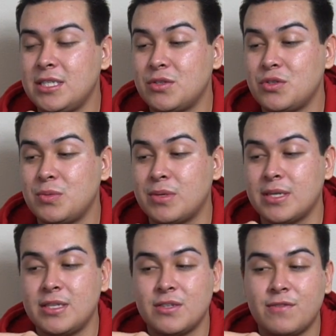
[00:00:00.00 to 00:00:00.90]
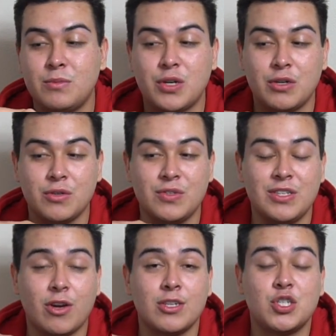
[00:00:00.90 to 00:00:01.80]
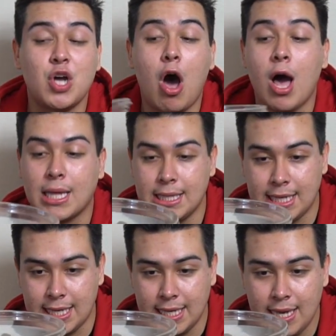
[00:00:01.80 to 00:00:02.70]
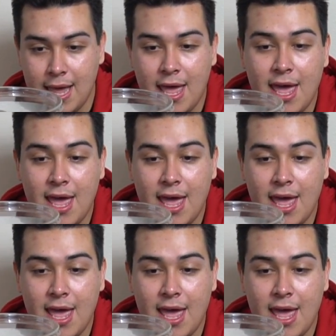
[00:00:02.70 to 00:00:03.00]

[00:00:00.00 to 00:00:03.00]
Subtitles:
These are super good. These are from Trader Joe's. These are chocolatey.